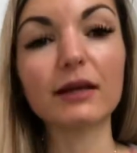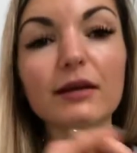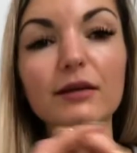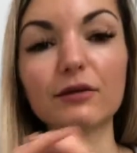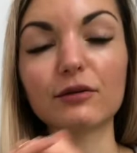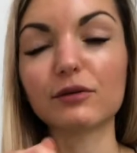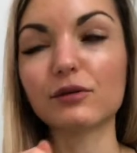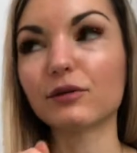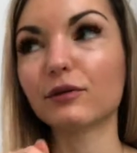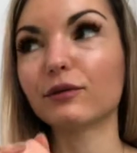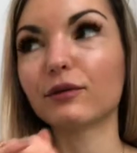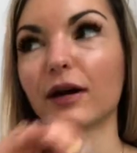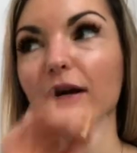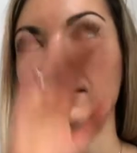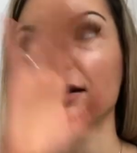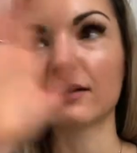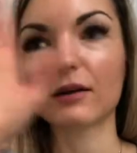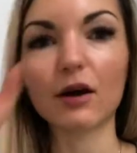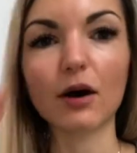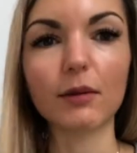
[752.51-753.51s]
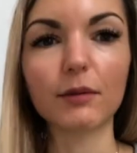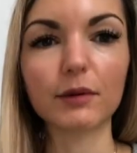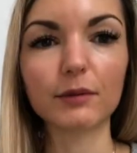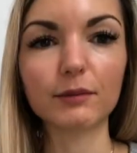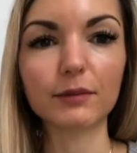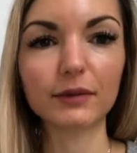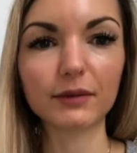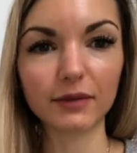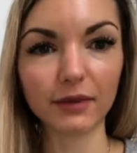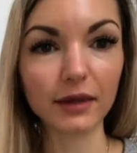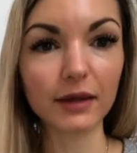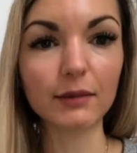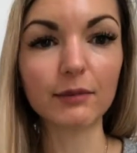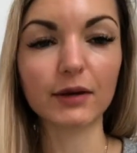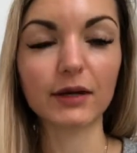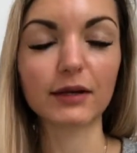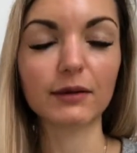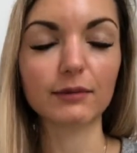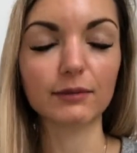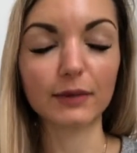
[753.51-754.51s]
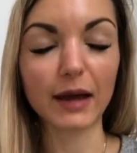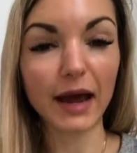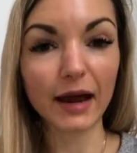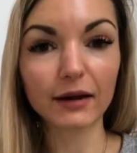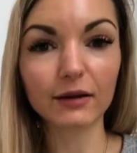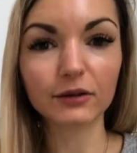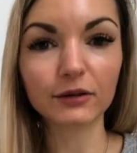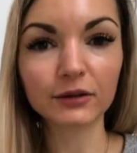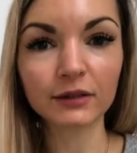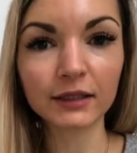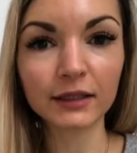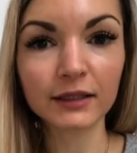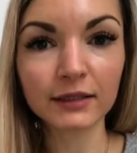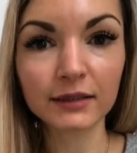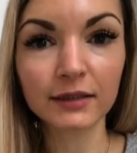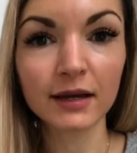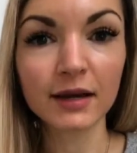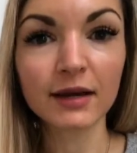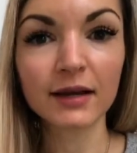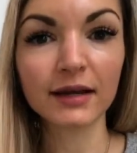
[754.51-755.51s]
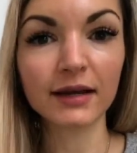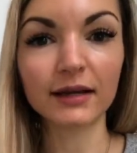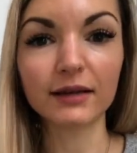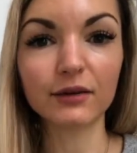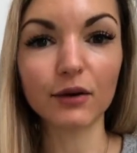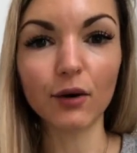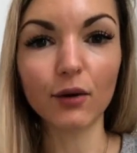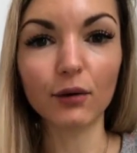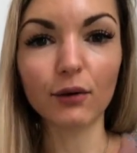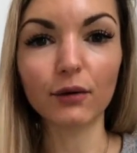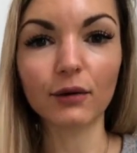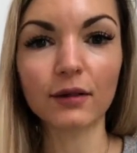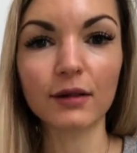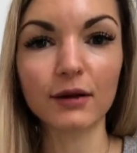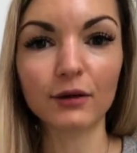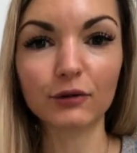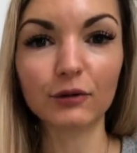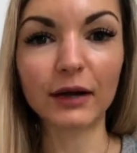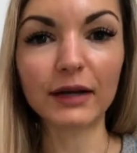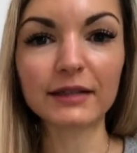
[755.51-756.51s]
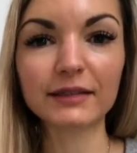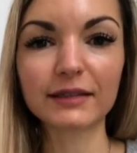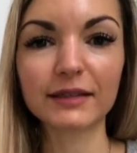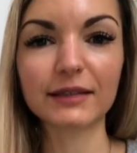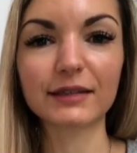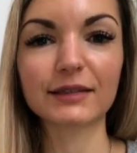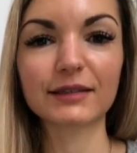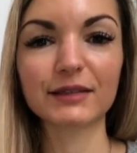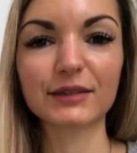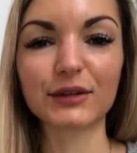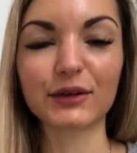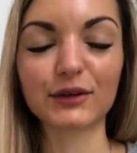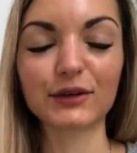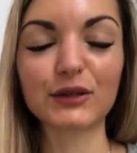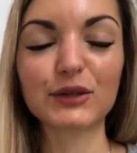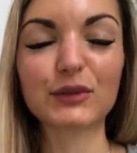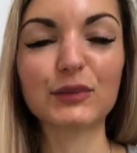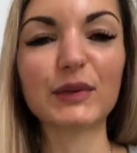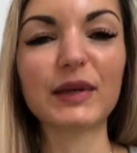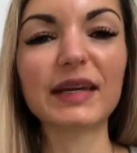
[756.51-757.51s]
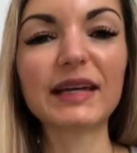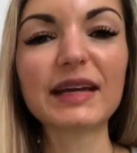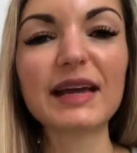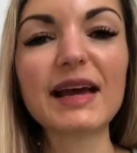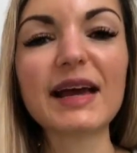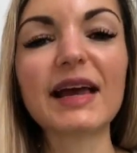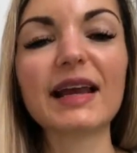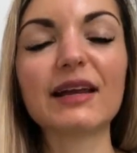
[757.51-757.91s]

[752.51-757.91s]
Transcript: and you find a common theme and a pattern in the whole crisis, so to speak,